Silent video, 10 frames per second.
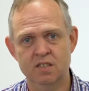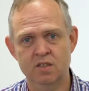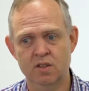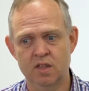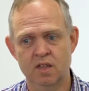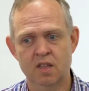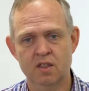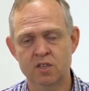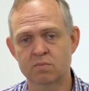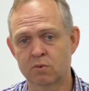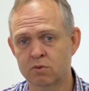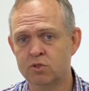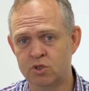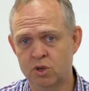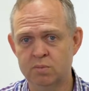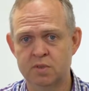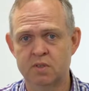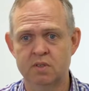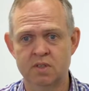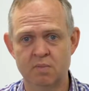so that there's more jobs
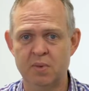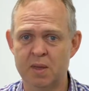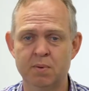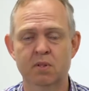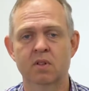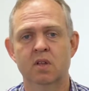than people.